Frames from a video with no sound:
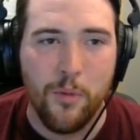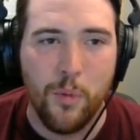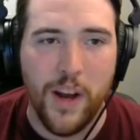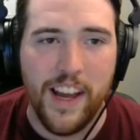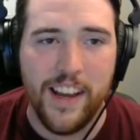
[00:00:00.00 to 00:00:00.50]

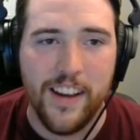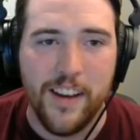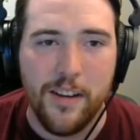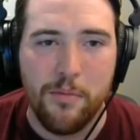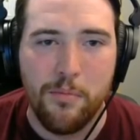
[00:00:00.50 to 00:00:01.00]
way.
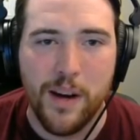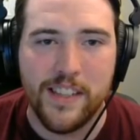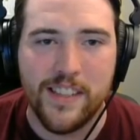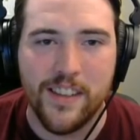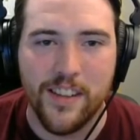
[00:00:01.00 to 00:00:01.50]

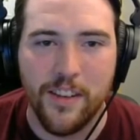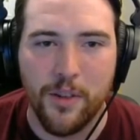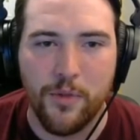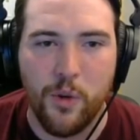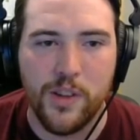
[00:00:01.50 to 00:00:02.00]
Must
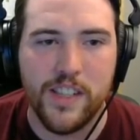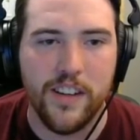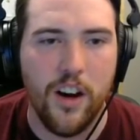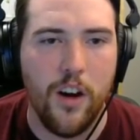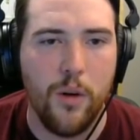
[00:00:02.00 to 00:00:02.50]
deliver
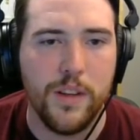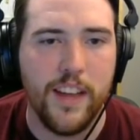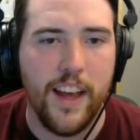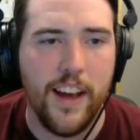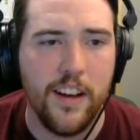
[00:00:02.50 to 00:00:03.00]
fortune. Oh, what
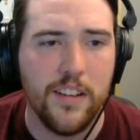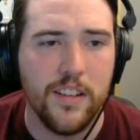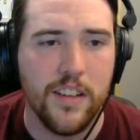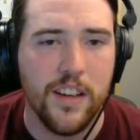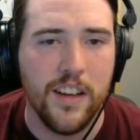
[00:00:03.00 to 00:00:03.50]
the
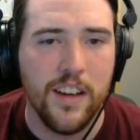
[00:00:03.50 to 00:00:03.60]
hell?